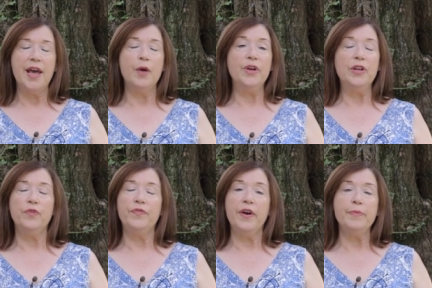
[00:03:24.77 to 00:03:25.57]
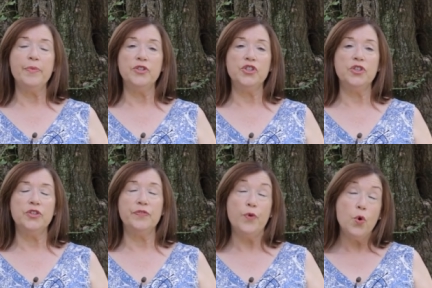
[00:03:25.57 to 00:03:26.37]
And we look very much
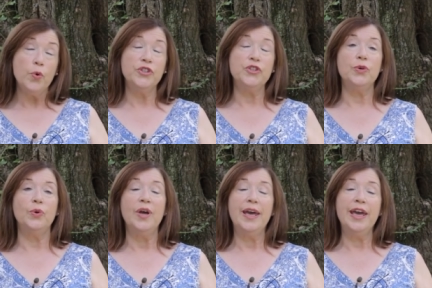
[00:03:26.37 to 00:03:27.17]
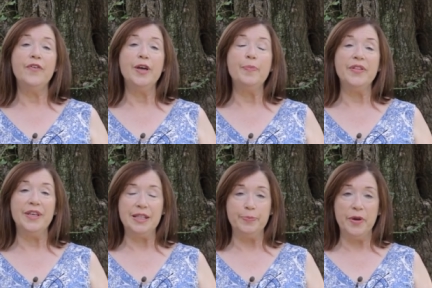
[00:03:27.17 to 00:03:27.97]
forward to hearing about the
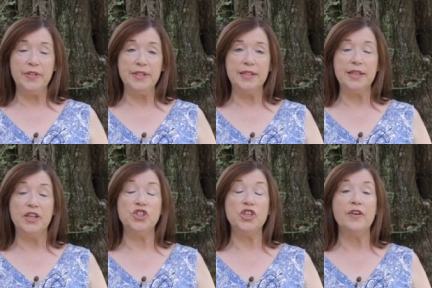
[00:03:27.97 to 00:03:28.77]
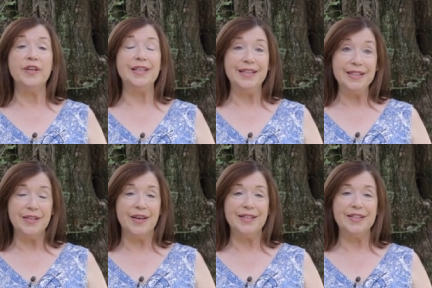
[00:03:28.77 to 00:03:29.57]
experiences and sharing the
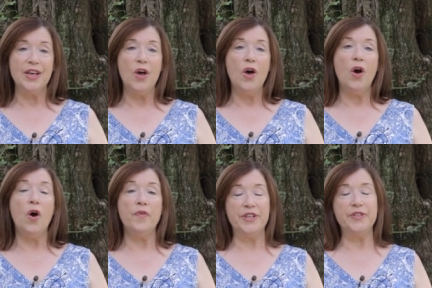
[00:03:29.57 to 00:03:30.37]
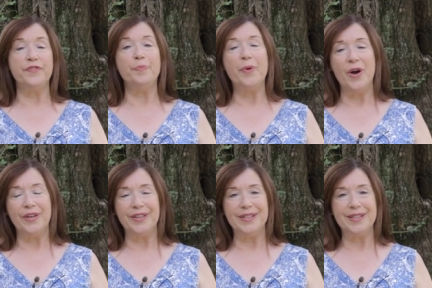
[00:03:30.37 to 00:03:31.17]
insights of the different
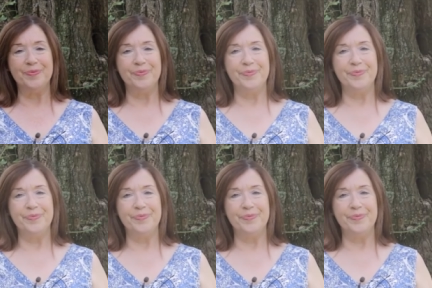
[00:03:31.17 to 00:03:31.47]
partners.